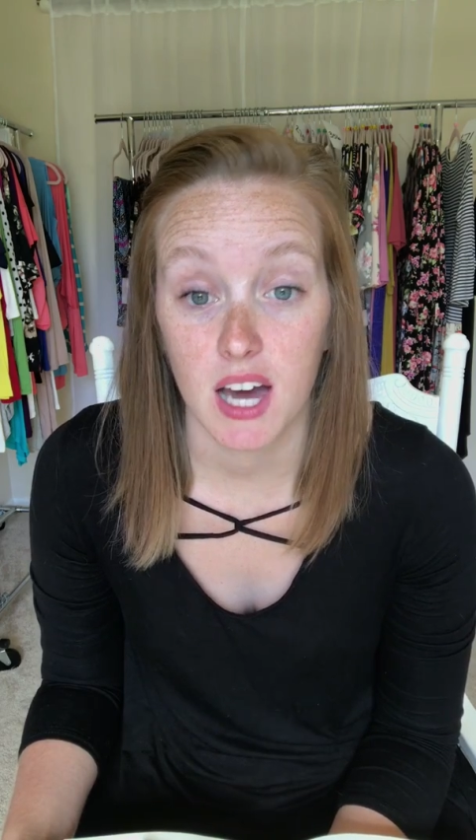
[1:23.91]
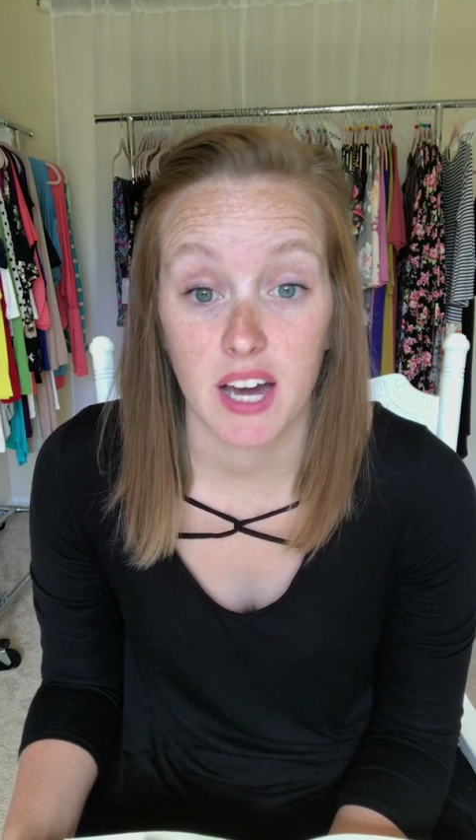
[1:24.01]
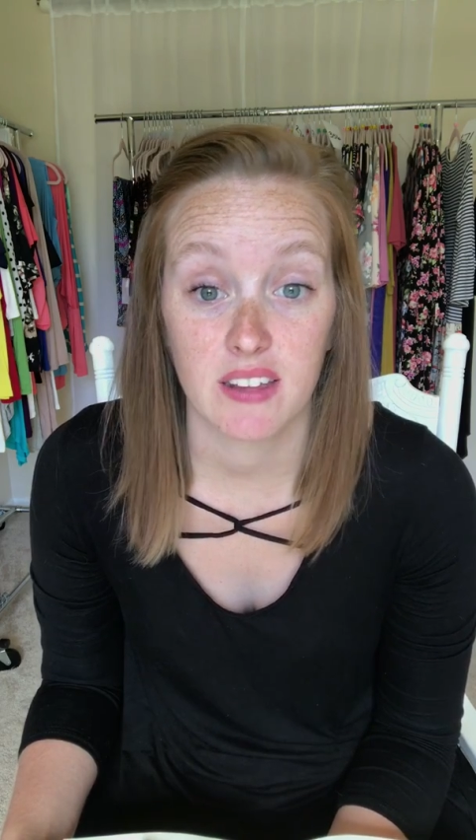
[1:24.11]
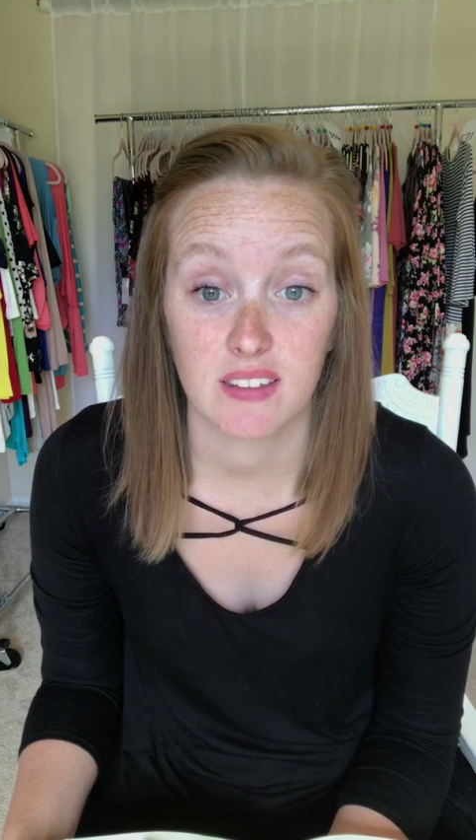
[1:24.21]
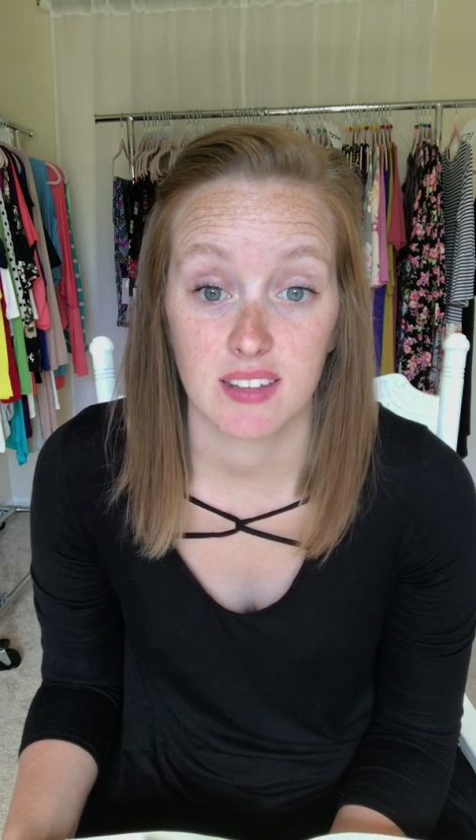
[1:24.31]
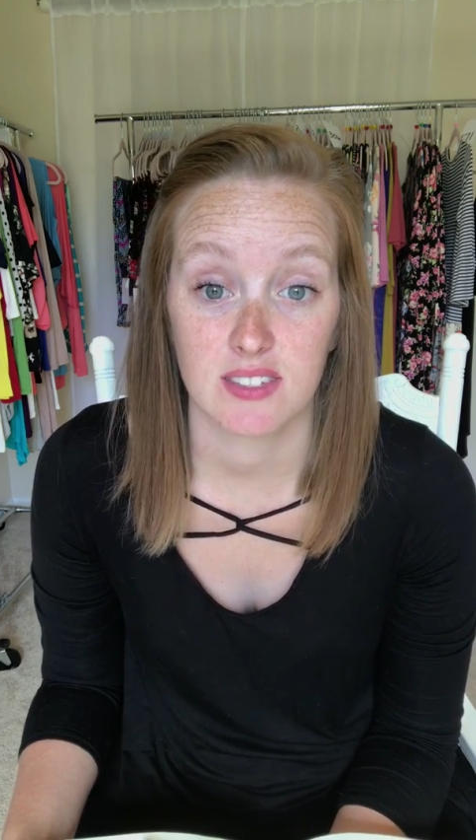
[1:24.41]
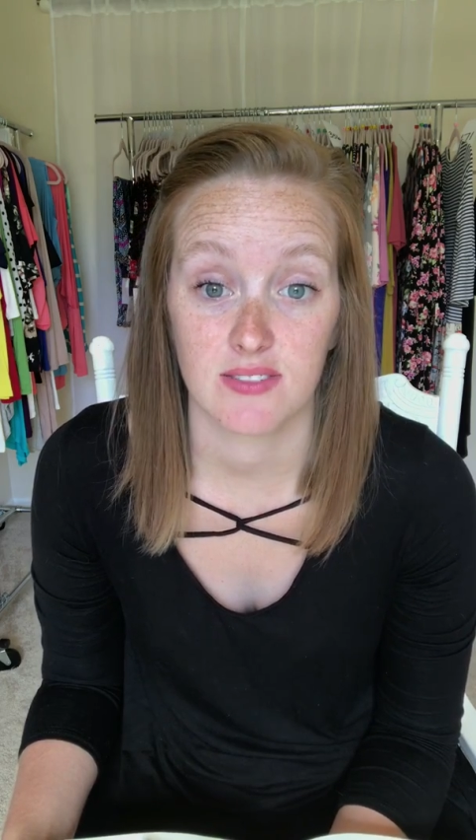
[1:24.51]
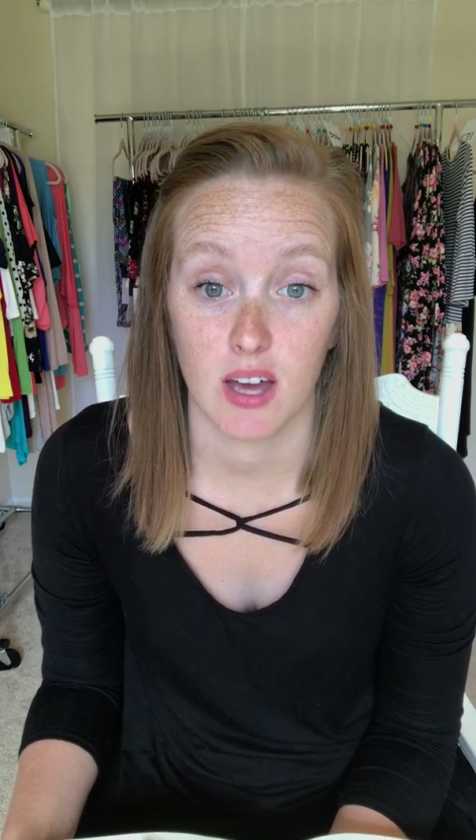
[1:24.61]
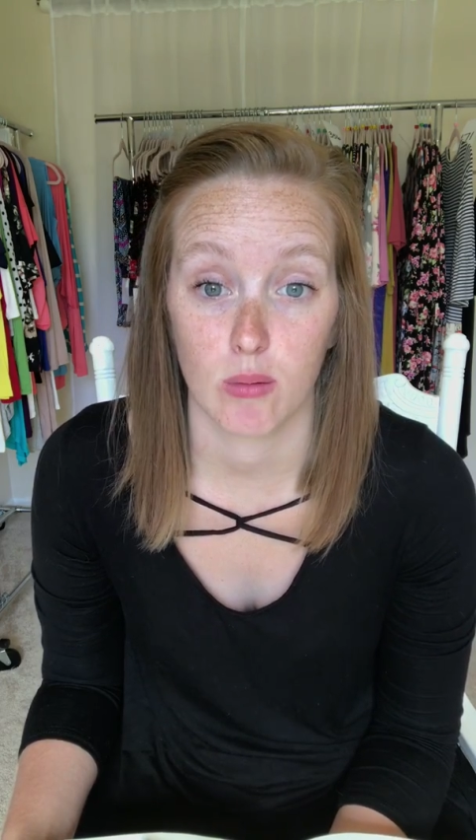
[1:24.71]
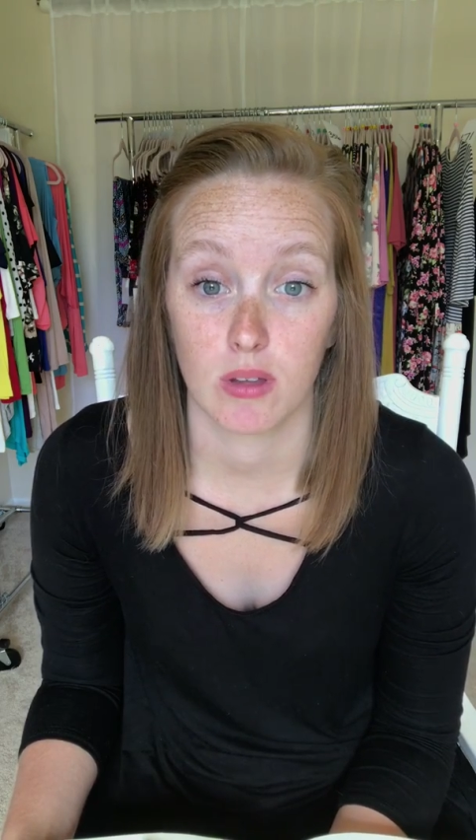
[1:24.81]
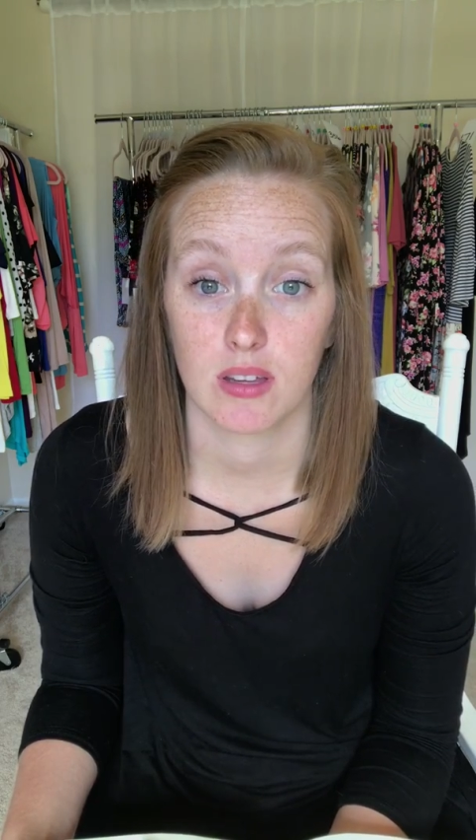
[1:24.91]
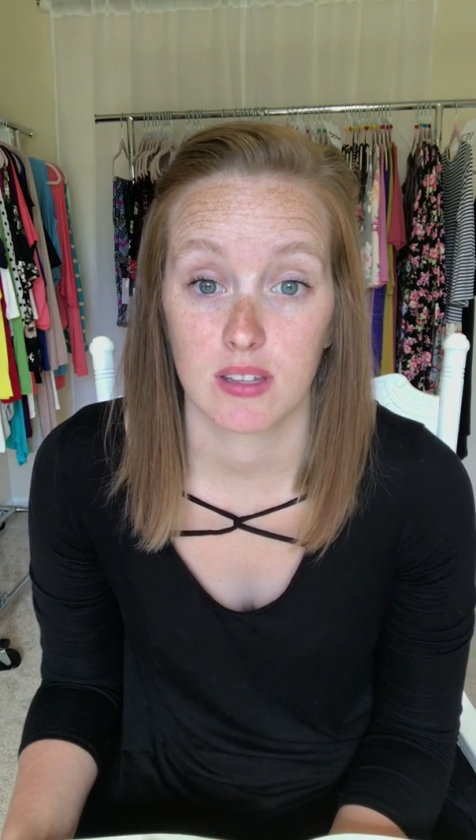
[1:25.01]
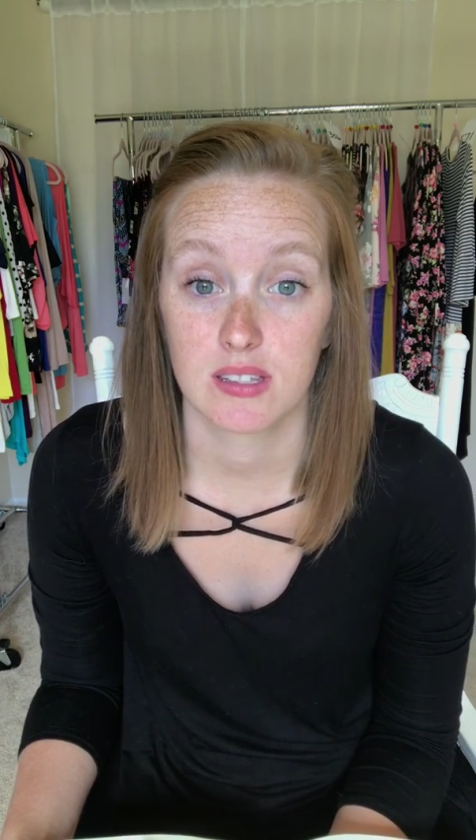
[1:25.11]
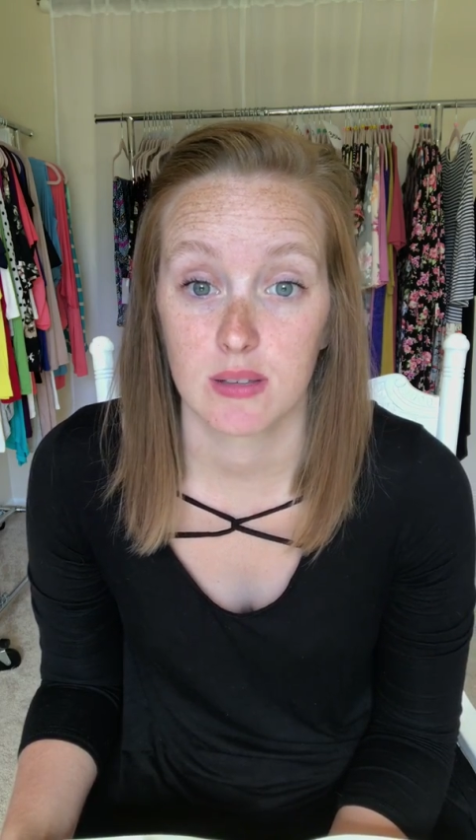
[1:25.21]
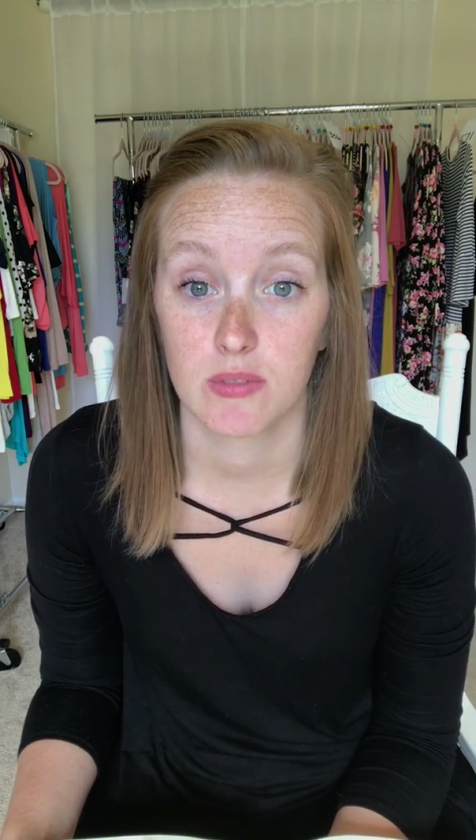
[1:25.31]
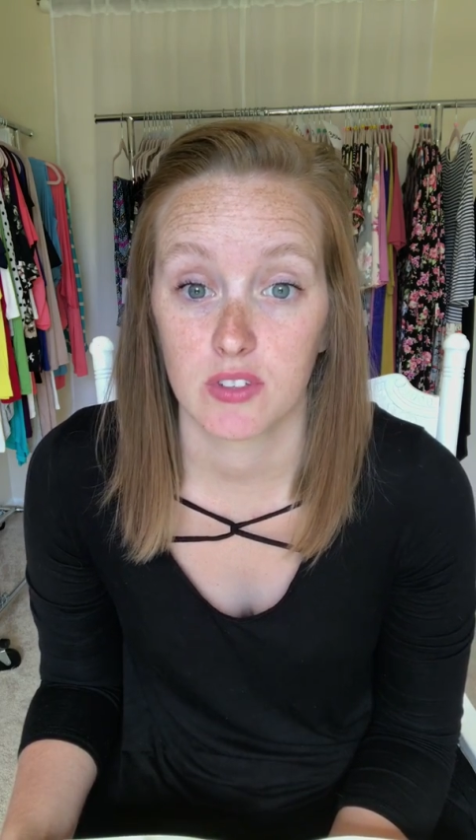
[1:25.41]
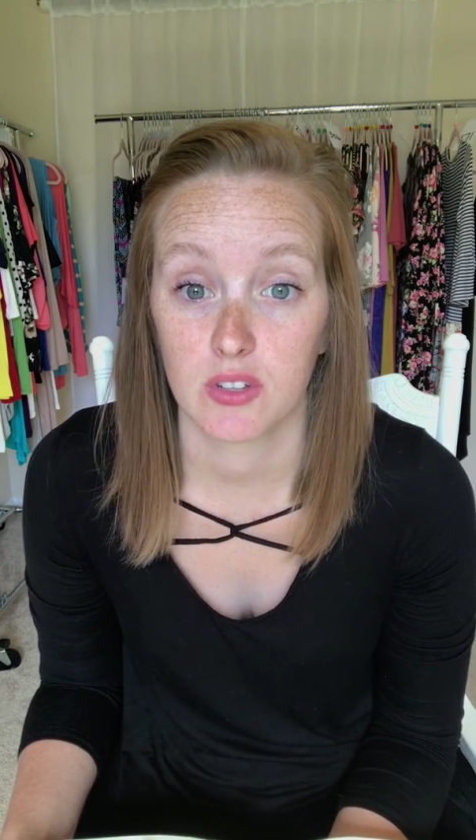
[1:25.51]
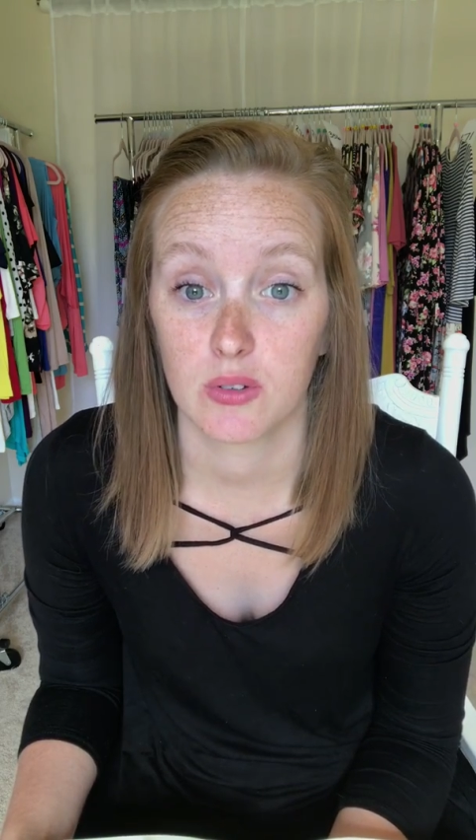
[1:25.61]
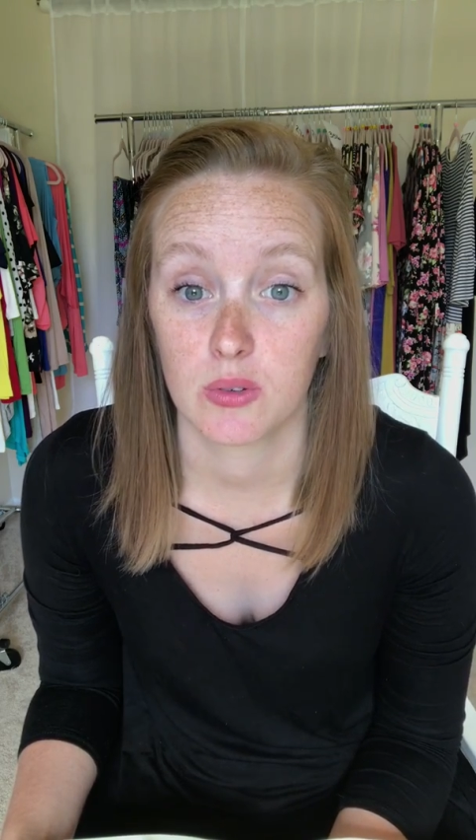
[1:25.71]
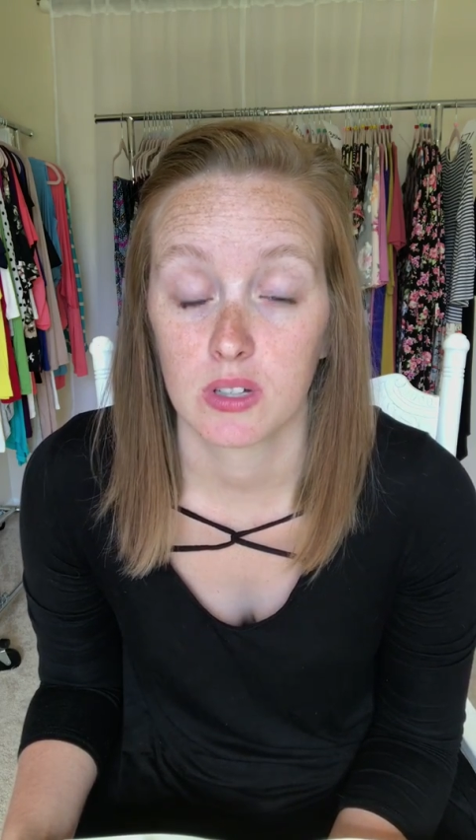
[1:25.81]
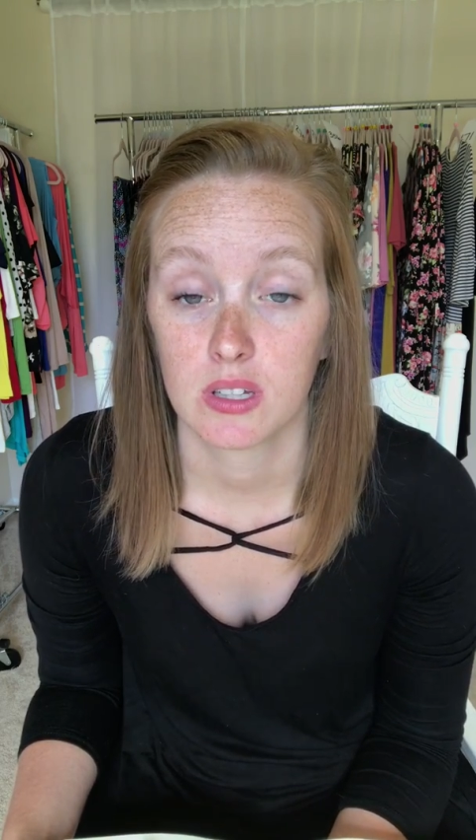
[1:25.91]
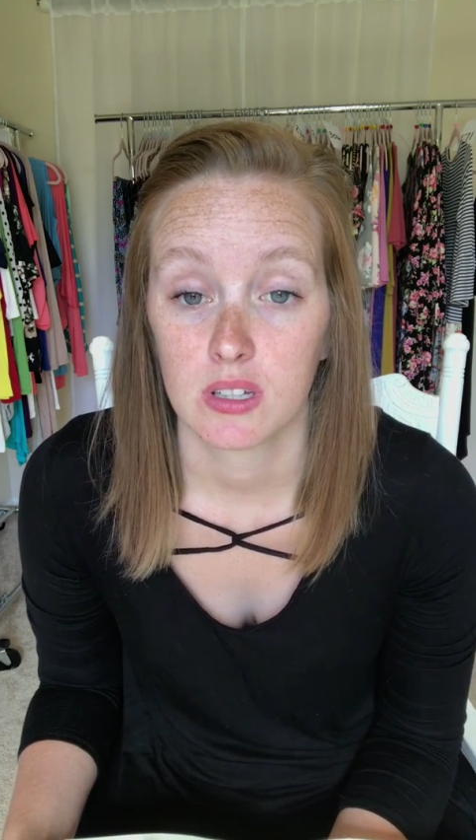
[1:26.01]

I think that's fabulous. Some of you